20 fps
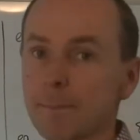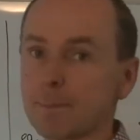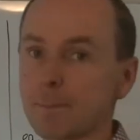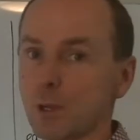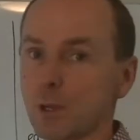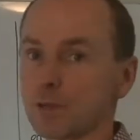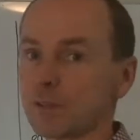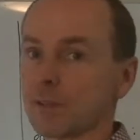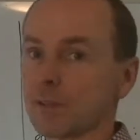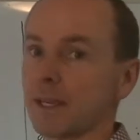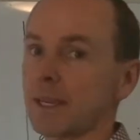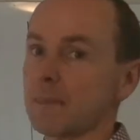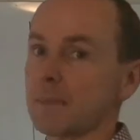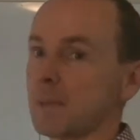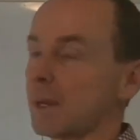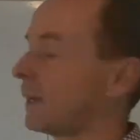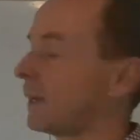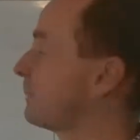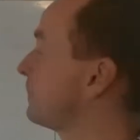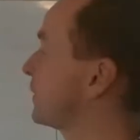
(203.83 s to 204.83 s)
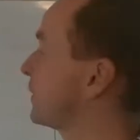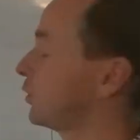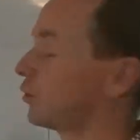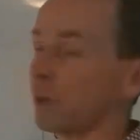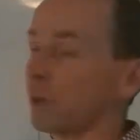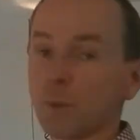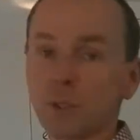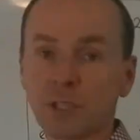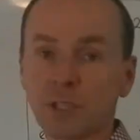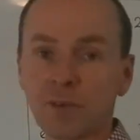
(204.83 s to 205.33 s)
personally, but you do
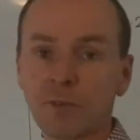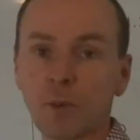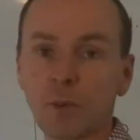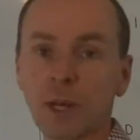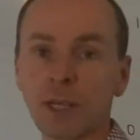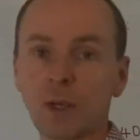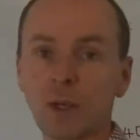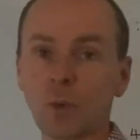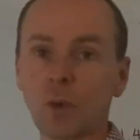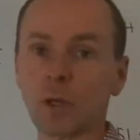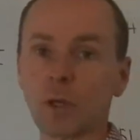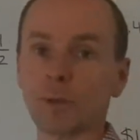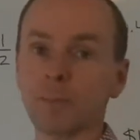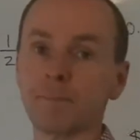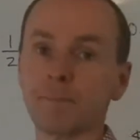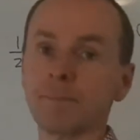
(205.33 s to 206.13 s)
it whichever way you want.